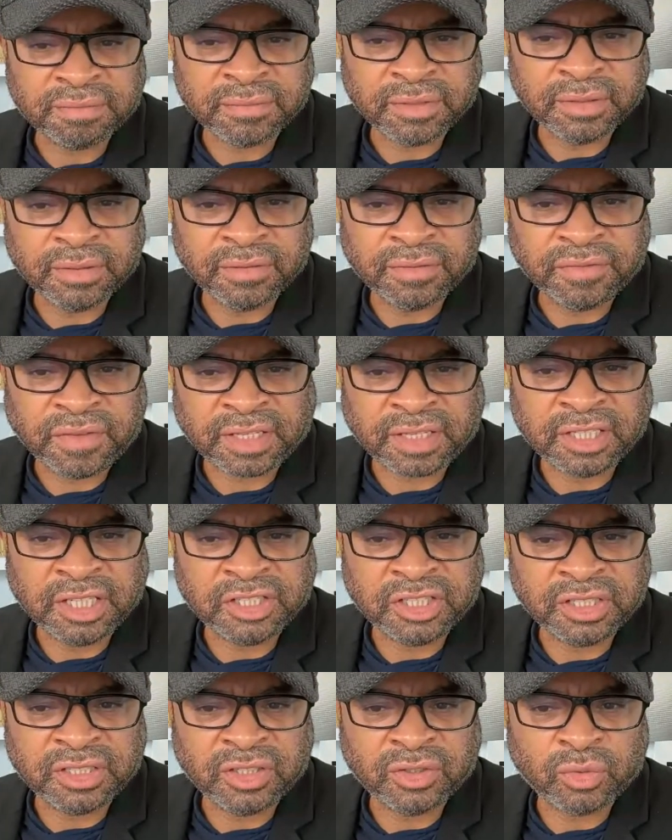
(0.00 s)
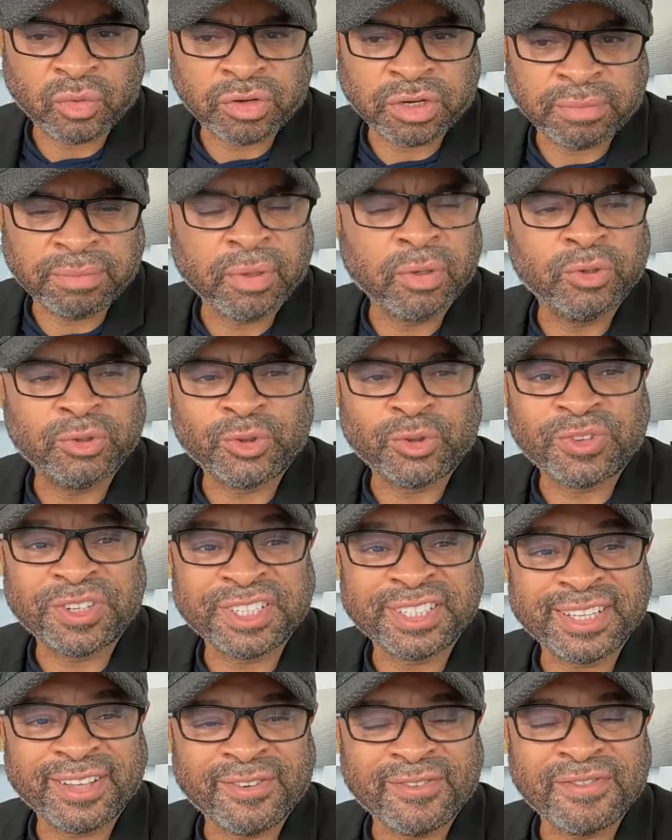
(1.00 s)
factitious disorder imposed on the
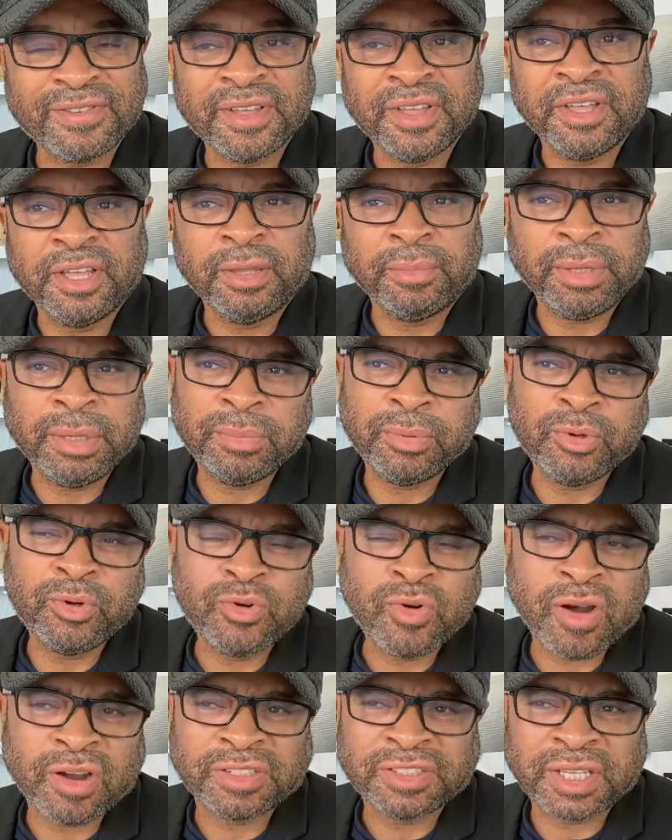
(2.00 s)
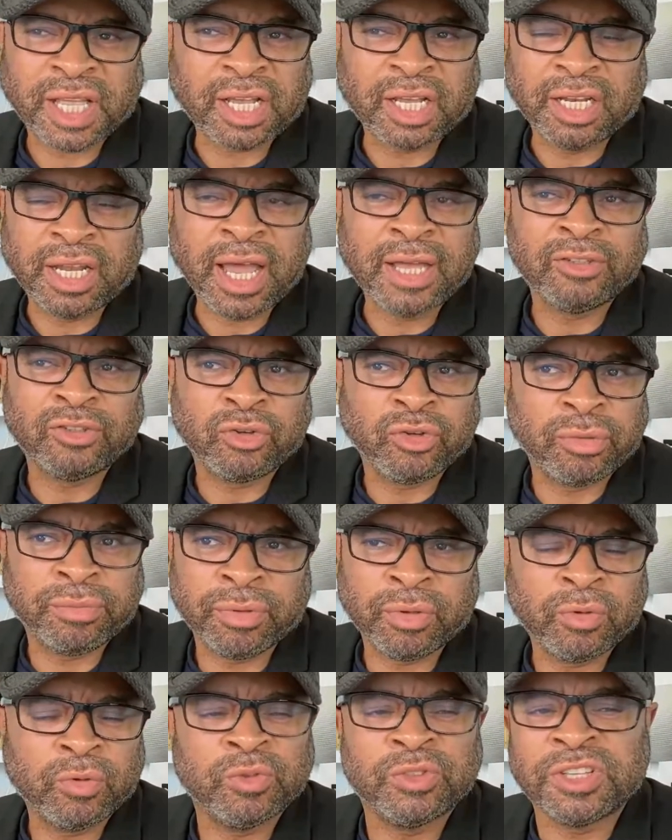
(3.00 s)
self. People who are psychologically
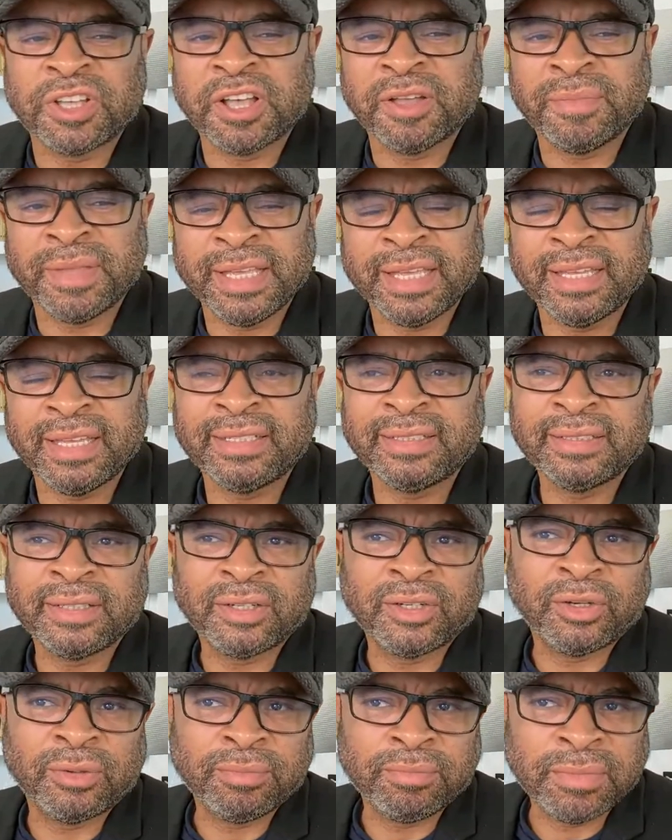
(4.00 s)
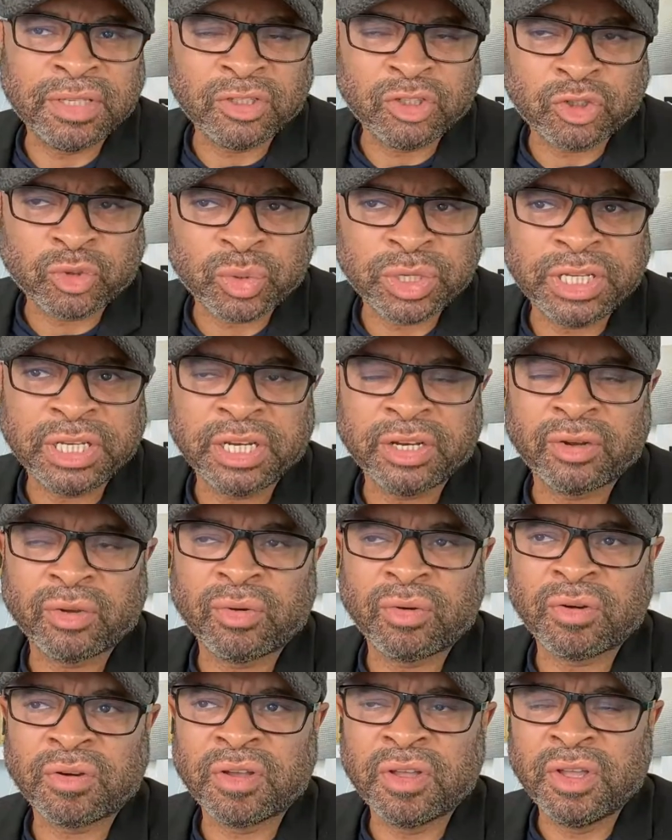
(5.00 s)
abused come in, mistreated,
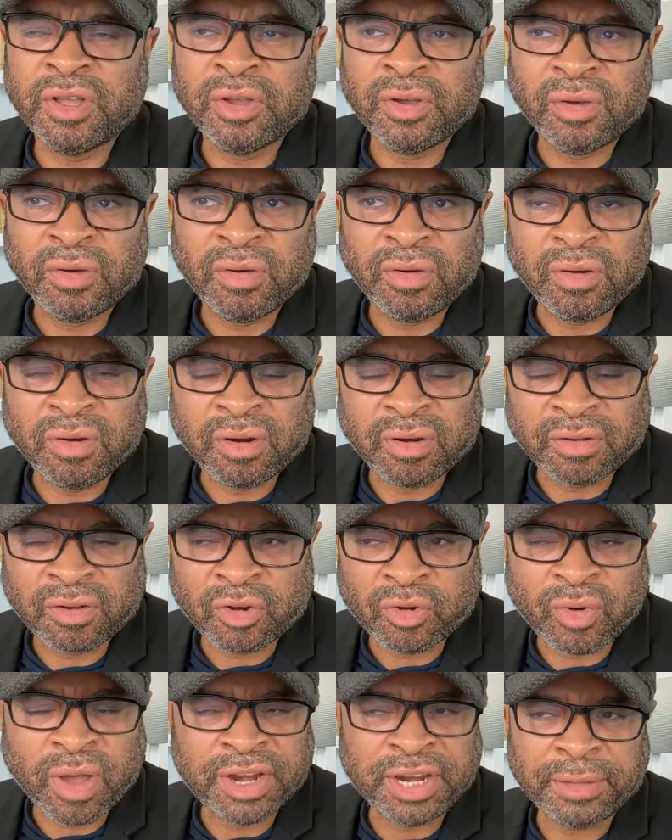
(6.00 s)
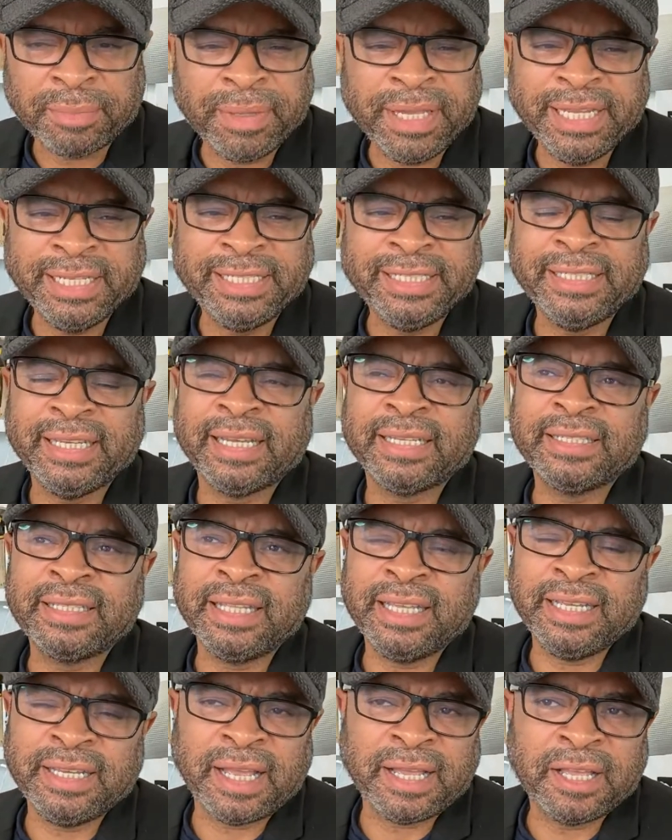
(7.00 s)
or chronic
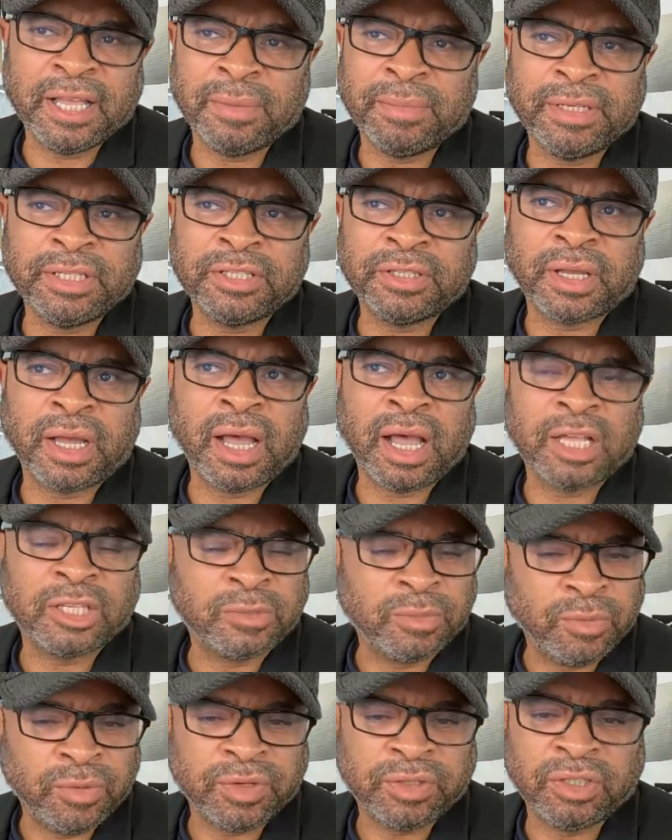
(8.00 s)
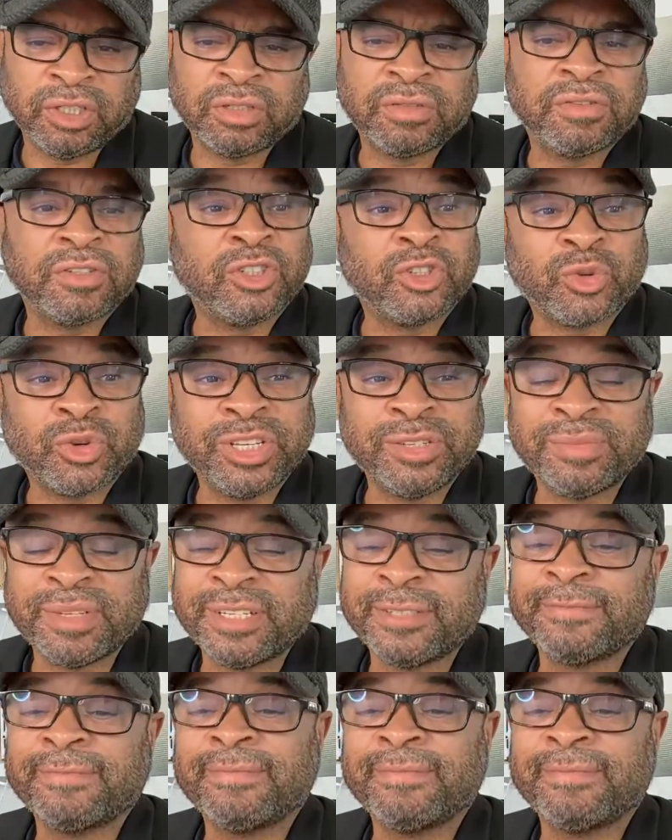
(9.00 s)
PTSD. They come into the hospital and look for treatment.